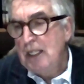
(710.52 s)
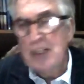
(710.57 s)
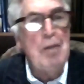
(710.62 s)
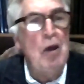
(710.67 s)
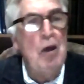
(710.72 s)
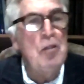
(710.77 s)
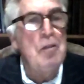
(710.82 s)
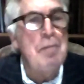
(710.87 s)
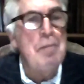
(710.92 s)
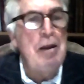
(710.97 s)

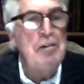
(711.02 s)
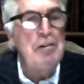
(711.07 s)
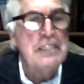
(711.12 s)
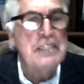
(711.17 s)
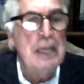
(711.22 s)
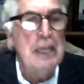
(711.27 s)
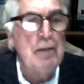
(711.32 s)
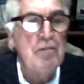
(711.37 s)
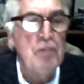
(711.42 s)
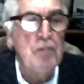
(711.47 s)
sort of on
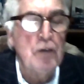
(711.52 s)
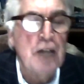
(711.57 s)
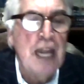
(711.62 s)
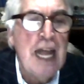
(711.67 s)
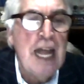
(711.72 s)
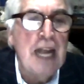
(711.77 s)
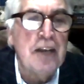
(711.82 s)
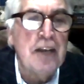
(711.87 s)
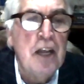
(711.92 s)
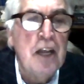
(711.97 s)
the
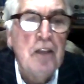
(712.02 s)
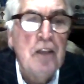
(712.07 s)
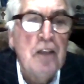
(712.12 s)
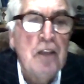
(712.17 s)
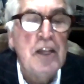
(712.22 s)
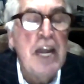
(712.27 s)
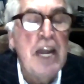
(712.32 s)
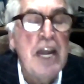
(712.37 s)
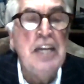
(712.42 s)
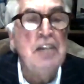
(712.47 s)
maritime front
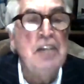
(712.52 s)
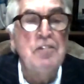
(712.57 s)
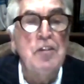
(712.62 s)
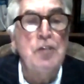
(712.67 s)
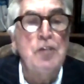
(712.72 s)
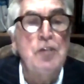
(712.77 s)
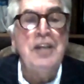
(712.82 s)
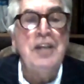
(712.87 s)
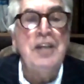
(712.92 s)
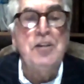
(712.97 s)
line than
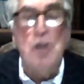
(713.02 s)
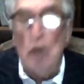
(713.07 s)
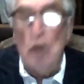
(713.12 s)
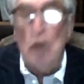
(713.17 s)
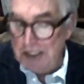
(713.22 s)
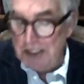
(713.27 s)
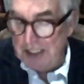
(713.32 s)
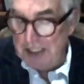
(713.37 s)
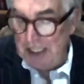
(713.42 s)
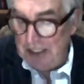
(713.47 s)
any of the
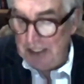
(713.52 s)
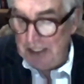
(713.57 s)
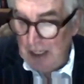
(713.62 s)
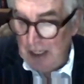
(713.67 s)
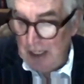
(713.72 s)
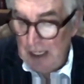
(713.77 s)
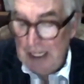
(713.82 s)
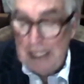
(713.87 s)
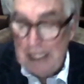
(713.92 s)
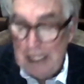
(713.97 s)
dreadnoughts
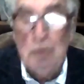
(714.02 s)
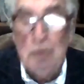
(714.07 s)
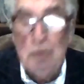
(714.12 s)
did.